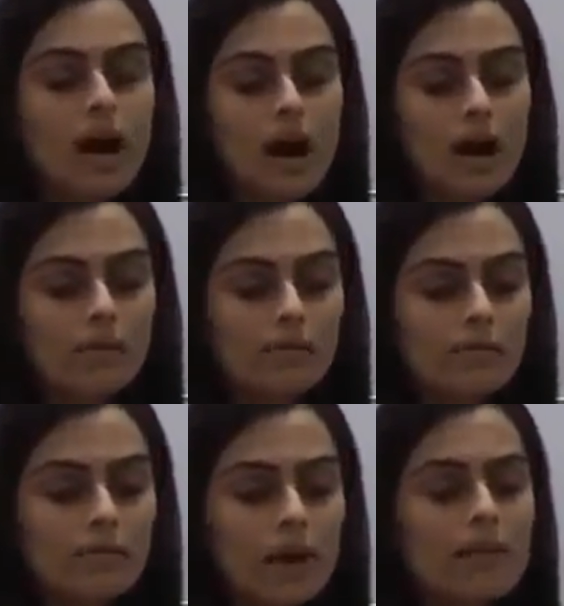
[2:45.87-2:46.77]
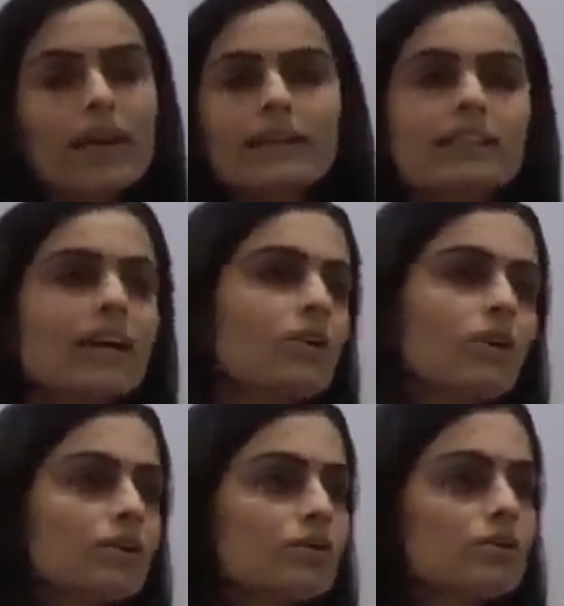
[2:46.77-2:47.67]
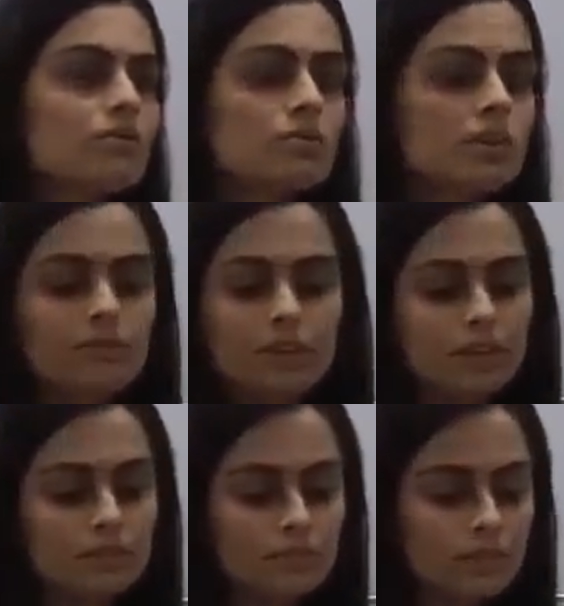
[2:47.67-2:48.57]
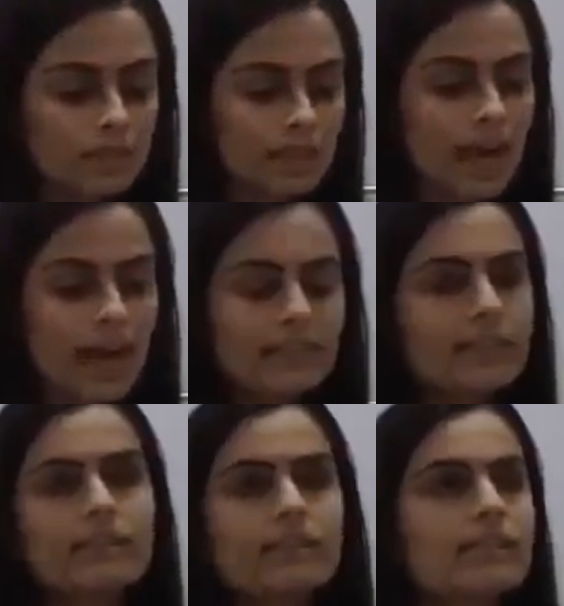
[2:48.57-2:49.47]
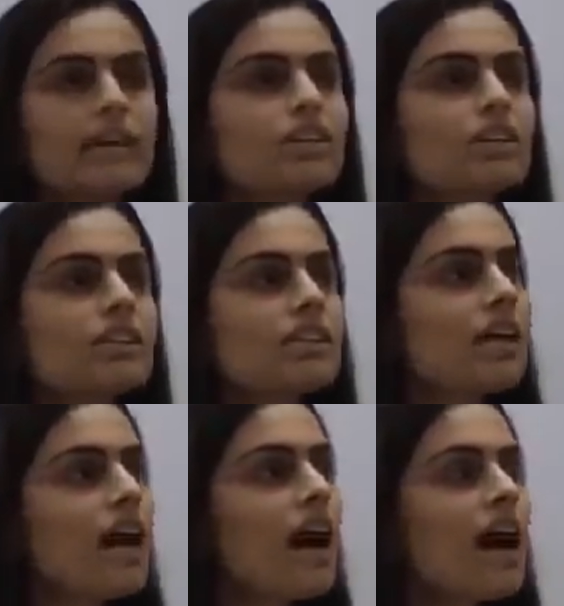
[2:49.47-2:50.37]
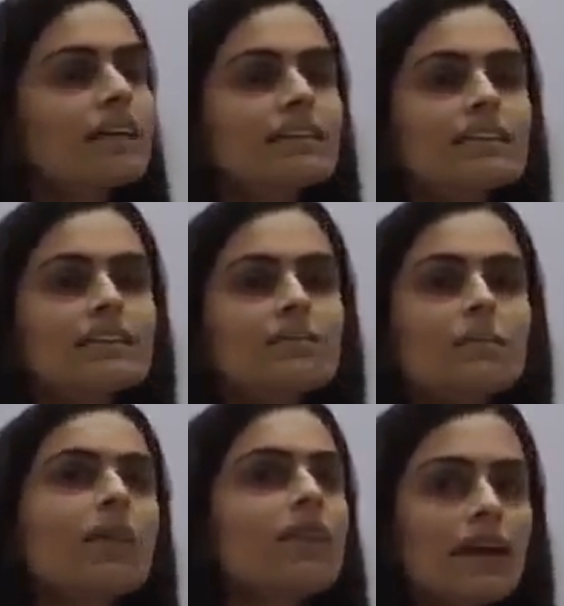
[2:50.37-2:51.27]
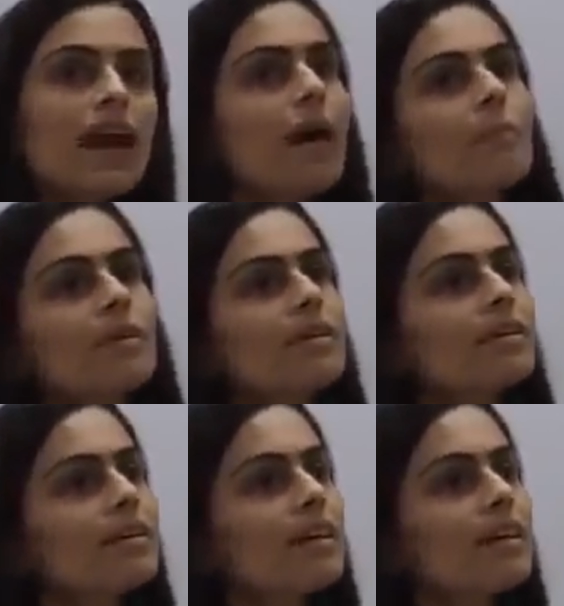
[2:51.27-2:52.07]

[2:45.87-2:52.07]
And then I started going to different classes and sessions until one thing happened.